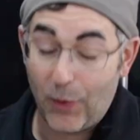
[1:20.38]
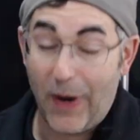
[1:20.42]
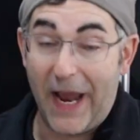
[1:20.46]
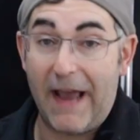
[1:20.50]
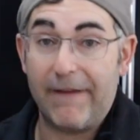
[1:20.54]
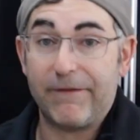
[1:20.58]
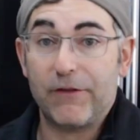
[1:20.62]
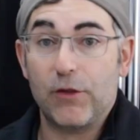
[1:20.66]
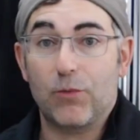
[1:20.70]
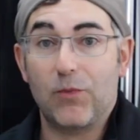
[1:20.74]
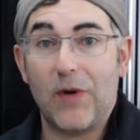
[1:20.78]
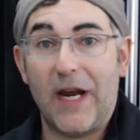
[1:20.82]

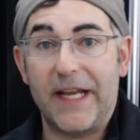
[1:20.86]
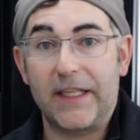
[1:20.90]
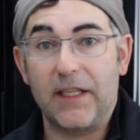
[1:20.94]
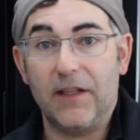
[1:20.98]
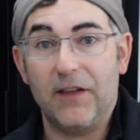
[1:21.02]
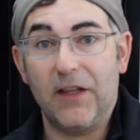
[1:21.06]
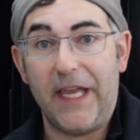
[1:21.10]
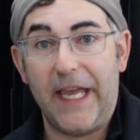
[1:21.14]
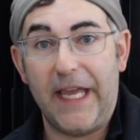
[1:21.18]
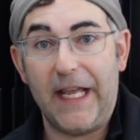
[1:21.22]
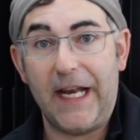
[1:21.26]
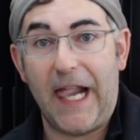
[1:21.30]
have to
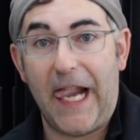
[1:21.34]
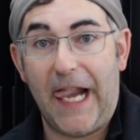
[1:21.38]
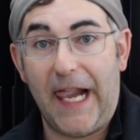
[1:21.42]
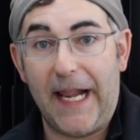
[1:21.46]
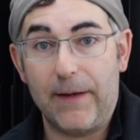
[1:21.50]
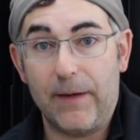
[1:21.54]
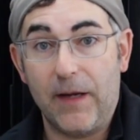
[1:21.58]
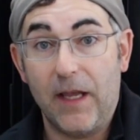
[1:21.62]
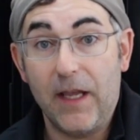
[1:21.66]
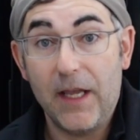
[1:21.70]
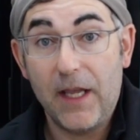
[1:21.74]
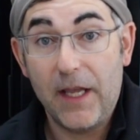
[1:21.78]
regulate
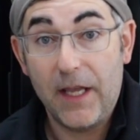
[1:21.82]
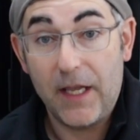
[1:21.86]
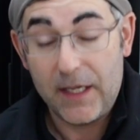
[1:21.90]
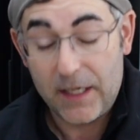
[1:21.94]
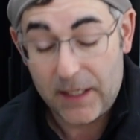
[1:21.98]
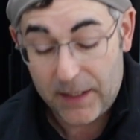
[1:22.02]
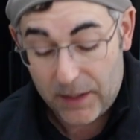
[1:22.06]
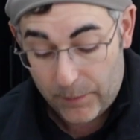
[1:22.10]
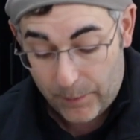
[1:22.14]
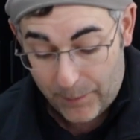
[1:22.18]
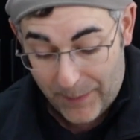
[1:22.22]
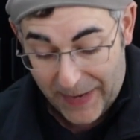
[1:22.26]
and
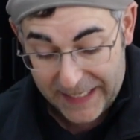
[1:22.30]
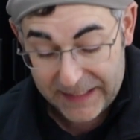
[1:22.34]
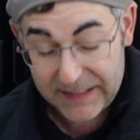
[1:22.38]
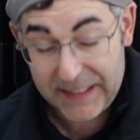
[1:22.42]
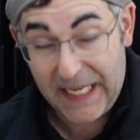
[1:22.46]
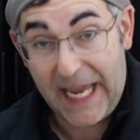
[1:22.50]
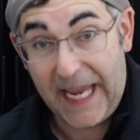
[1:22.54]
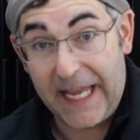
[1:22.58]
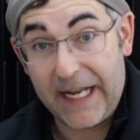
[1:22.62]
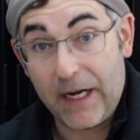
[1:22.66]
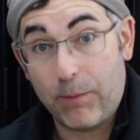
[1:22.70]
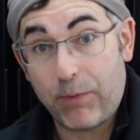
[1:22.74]

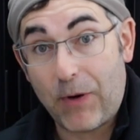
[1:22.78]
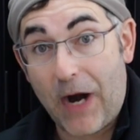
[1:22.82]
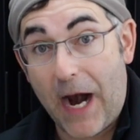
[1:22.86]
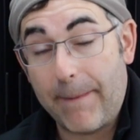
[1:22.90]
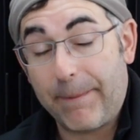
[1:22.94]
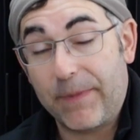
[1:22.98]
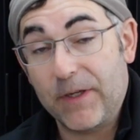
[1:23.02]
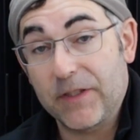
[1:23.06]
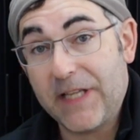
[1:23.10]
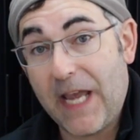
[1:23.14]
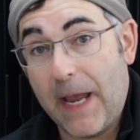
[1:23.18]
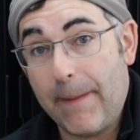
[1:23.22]
maintain a
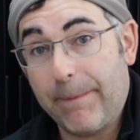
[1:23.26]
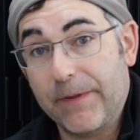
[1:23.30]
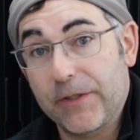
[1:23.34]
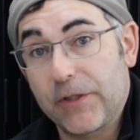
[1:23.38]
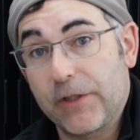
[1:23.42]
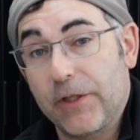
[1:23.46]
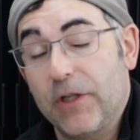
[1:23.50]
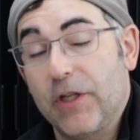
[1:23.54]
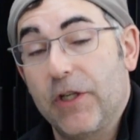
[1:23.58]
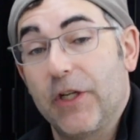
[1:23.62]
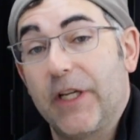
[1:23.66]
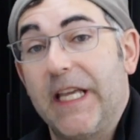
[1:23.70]
proper
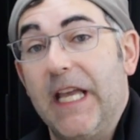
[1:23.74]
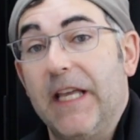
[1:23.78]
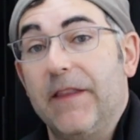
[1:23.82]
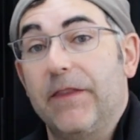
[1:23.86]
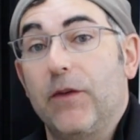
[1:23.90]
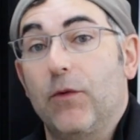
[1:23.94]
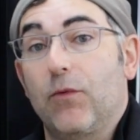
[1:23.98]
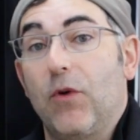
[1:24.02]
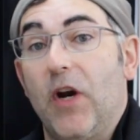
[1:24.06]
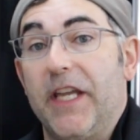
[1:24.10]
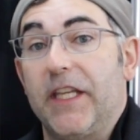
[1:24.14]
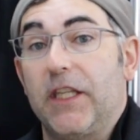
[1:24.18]
temperature to get
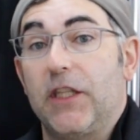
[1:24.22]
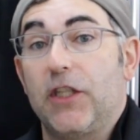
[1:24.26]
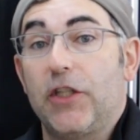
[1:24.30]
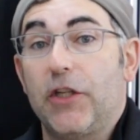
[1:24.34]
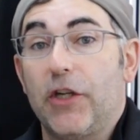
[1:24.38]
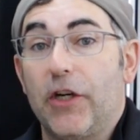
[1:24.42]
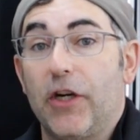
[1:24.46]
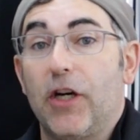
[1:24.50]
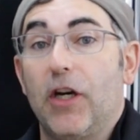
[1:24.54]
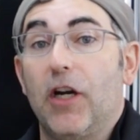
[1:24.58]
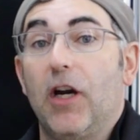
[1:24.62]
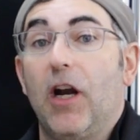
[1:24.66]
the right
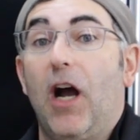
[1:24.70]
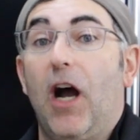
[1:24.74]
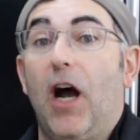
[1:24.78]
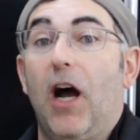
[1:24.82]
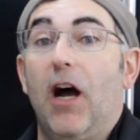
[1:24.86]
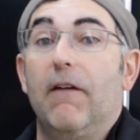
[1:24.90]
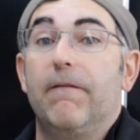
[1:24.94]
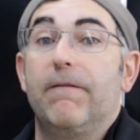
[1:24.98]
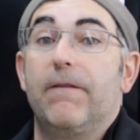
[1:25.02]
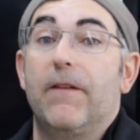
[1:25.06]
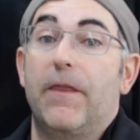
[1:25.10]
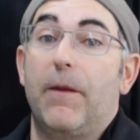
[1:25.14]
cure
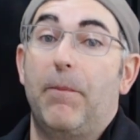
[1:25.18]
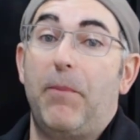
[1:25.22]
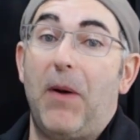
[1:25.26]
of the